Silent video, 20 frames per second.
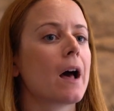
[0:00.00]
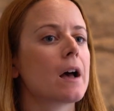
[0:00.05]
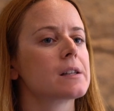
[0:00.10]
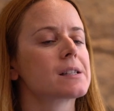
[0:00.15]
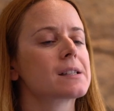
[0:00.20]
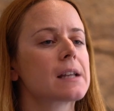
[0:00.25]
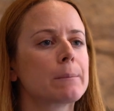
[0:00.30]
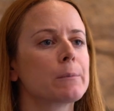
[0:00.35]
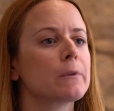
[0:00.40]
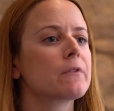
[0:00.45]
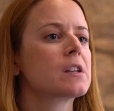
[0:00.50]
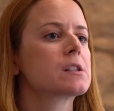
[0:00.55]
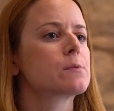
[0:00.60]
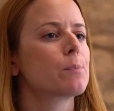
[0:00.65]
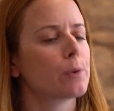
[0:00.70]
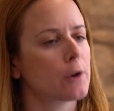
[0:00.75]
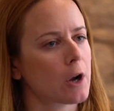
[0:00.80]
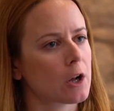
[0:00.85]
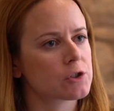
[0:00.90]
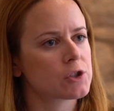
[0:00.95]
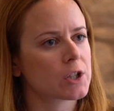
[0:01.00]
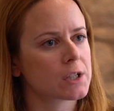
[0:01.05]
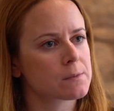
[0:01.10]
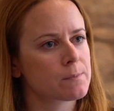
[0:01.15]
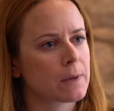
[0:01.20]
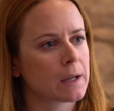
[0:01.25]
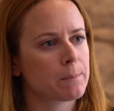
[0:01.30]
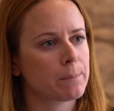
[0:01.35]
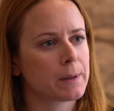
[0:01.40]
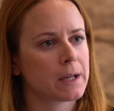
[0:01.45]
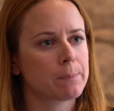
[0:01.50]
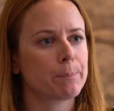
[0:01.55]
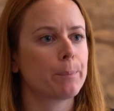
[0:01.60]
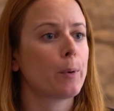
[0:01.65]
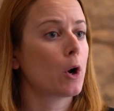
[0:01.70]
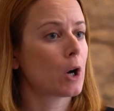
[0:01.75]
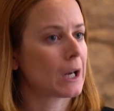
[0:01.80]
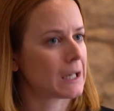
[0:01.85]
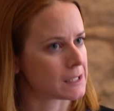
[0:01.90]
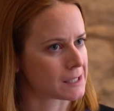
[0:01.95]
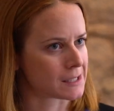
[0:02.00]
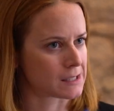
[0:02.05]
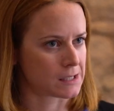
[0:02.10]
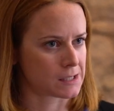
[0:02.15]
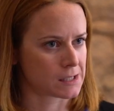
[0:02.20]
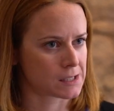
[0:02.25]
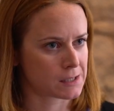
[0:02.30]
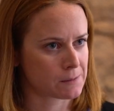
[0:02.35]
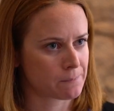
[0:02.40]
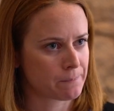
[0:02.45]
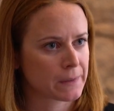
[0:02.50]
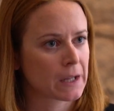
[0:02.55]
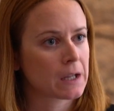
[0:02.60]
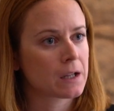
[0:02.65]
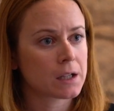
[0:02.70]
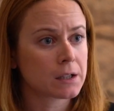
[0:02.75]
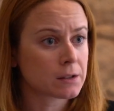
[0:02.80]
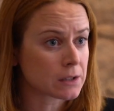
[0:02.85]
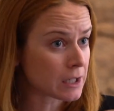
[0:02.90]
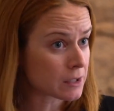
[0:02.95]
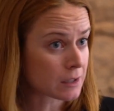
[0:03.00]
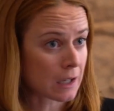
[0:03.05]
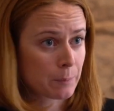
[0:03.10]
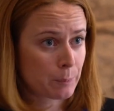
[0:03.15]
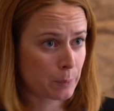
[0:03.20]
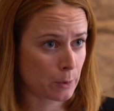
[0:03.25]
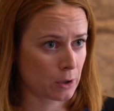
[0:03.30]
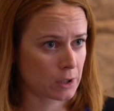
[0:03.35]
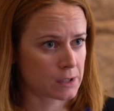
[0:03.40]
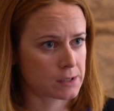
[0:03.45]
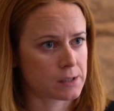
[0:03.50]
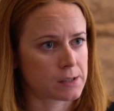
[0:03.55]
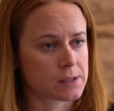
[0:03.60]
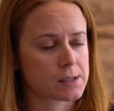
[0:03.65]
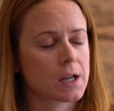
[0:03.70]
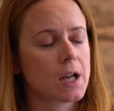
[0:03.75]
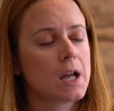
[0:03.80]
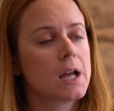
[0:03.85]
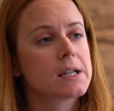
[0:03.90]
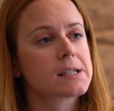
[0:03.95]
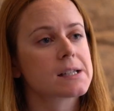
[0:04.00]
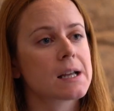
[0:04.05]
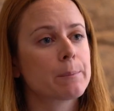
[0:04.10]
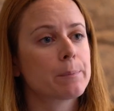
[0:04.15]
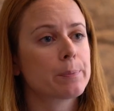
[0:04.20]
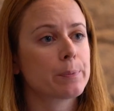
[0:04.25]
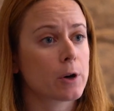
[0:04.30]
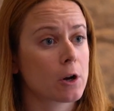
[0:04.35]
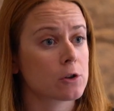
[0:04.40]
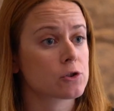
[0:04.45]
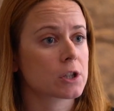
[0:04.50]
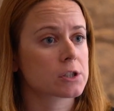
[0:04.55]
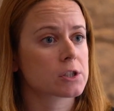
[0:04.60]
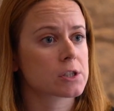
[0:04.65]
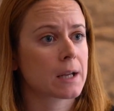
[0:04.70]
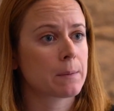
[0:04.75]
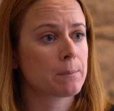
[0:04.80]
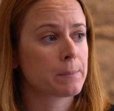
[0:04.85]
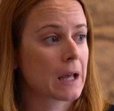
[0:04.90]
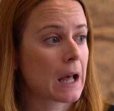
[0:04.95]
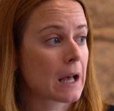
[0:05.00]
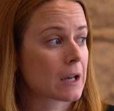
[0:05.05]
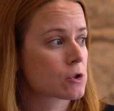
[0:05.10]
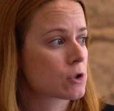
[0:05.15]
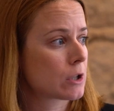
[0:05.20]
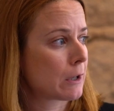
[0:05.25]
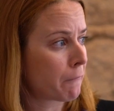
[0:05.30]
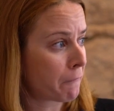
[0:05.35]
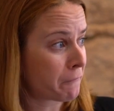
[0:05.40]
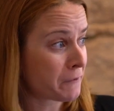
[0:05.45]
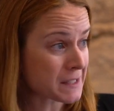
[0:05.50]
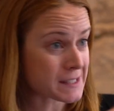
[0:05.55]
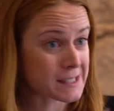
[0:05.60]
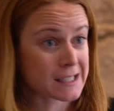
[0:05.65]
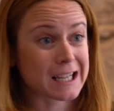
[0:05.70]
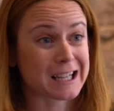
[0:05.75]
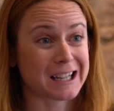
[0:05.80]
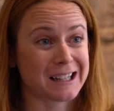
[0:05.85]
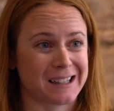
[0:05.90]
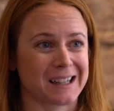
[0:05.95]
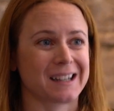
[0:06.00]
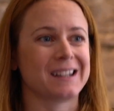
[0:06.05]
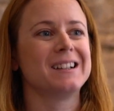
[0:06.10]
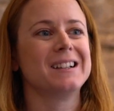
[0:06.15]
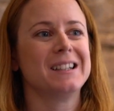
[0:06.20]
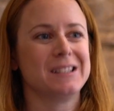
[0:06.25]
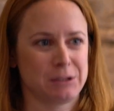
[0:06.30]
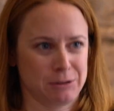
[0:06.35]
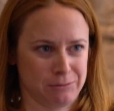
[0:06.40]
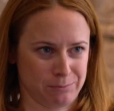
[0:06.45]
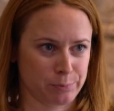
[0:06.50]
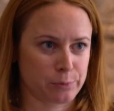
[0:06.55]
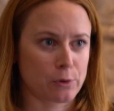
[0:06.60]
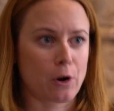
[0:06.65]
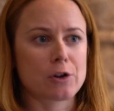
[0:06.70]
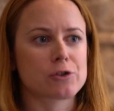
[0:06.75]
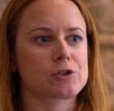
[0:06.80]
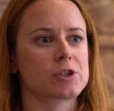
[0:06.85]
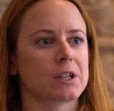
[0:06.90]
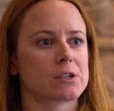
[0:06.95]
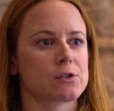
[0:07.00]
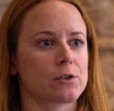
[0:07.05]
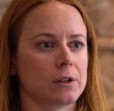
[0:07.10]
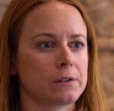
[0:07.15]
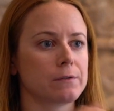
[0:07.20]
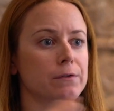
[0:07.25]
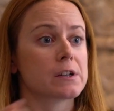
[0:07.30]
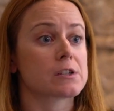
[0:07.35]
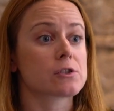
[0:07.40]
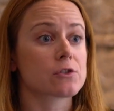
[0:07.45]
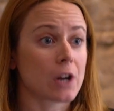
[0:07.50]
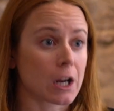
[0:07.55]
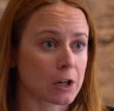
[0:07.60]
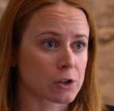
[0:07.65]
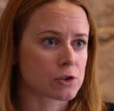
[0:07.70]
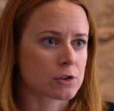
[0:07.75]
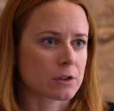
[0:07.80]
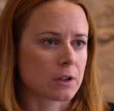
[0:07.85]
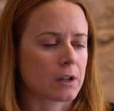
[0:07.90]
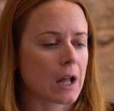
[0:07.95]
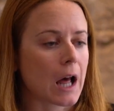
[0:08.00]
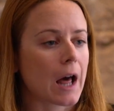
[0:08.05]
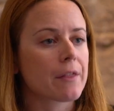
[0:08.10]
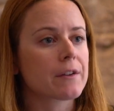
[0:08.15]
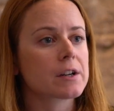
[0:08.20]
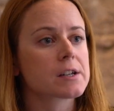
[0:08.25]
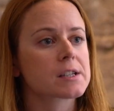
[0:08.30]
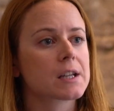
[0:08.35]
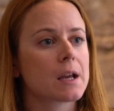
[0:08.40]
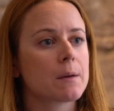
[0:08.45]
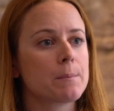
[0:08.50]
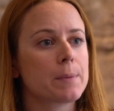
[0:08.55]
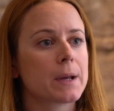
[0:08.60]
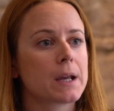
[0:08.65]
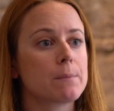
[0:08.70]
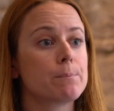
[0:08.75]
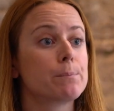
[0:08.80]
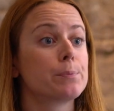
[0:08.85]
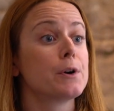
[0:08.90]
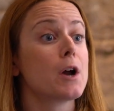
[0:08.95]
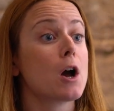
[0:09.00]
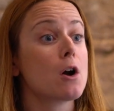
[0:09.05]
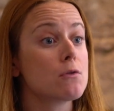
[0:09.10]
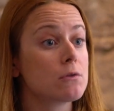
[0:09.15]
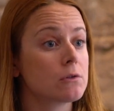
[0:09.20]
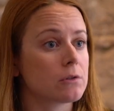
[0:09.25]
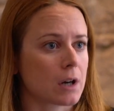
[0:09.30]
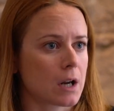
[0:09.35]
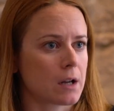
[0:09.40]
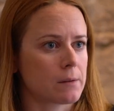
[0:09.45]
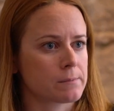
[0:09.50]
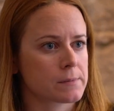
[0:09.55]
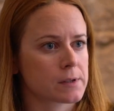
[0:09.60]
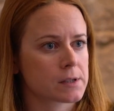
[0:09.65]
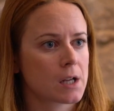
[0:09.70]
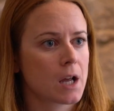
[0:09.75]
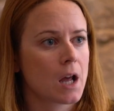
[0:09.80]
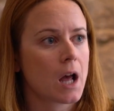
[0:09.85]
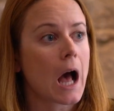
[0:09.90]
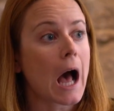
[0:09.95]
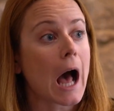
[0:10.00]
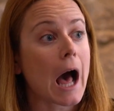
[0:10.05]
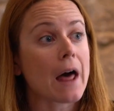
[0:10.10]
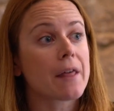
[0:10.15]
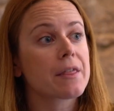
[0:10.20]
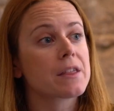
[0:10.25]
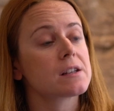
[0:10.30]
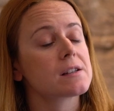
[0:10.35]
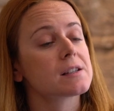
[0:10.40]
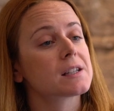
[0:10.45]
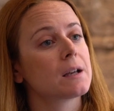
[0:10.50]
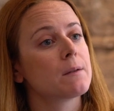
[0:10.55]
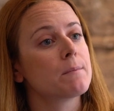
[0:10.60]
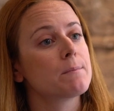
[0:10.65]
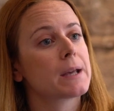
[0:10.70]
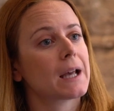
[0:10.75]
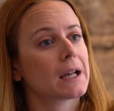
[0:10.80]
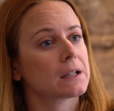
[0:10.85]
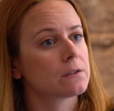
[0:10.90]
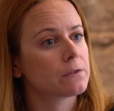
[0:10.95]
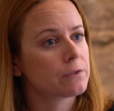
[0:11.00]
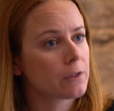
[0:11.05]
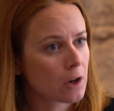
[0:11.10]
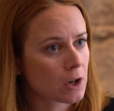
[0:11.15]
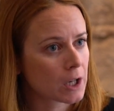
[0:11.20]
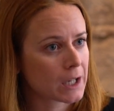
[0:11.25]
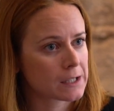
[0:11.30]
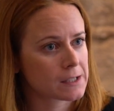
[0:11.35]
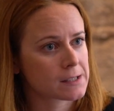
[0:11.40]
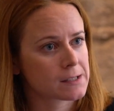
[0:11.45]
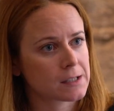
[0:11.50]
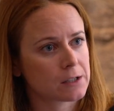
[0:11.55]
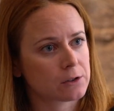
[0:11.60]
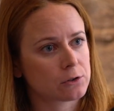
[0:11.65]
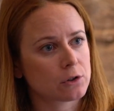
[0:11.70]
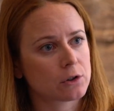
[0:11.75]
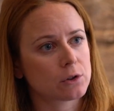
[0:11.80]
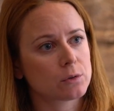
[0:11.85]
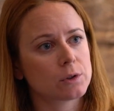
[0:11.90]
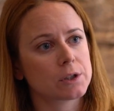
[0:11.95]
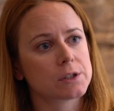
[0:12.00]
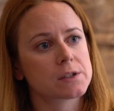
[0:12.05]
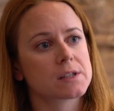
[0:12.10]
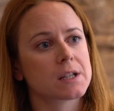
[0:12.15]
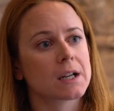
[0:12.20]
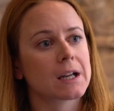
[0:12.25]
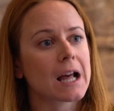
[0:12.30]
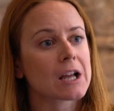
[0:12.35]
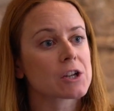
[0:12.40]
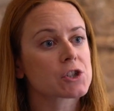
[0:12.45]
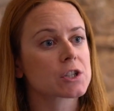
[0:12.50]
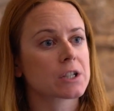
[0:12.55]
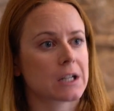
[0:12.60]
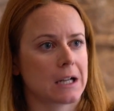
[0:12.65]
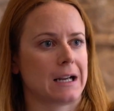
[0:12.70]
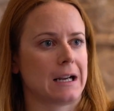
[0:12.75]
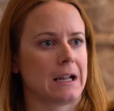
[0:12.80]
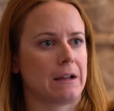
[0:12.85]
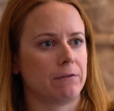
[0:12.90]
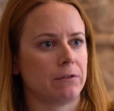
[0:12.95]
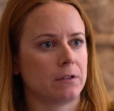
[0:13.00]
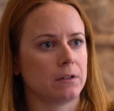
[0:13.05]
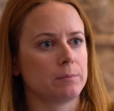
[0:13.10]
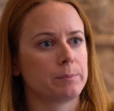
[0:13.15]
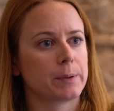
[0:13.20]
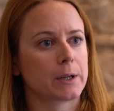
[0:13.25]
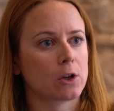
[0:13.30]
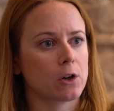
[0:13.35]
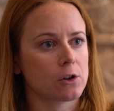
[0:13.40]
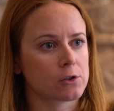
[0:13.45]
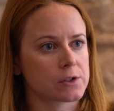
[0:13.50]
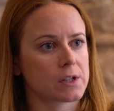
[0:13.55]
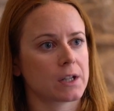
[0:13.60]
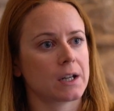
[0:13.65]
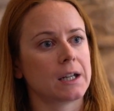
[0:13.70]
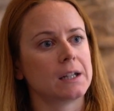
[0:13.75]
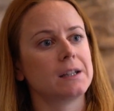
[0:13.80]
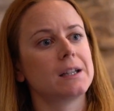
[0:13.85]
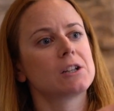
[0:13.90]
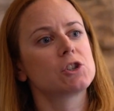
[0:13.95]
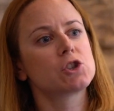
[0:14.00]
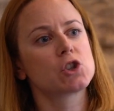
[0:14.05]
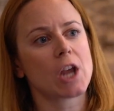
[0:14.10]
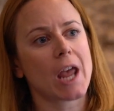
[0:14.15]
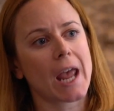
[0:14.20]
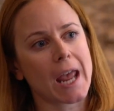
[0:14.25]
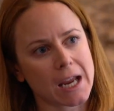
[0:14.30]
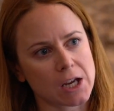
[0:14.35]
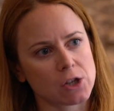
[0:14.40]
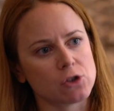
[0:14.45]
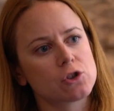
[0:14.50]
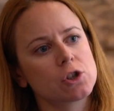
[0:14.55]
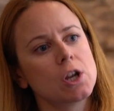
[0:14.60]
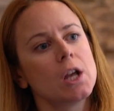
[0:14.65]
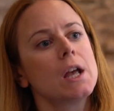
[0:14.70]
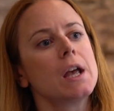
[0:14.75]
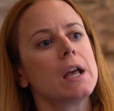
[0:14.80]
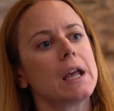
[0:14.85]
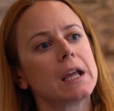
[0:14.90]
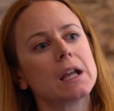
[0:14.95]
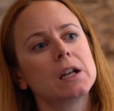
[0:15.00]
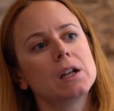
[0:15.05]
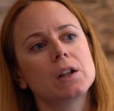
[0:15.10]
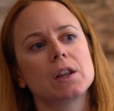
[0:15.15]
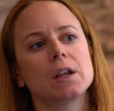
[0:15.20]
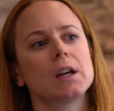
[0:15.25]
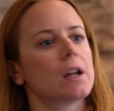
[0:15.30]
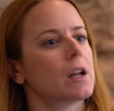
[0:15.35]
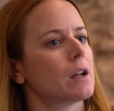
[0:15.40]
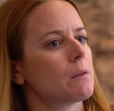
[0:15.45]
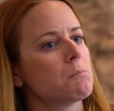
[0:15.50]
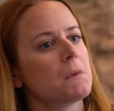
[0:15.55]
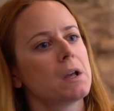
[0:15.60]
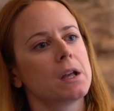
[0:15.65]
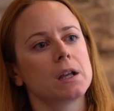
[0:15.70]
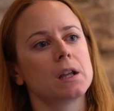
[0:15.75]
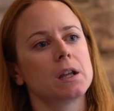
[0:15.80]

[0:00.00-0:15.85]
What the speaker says: some of these projects may be policies, internal policies. Some projects can be actual physical projects or infrastructural. Others can be programs. Others can be advocacy towards the national level because they need a change in the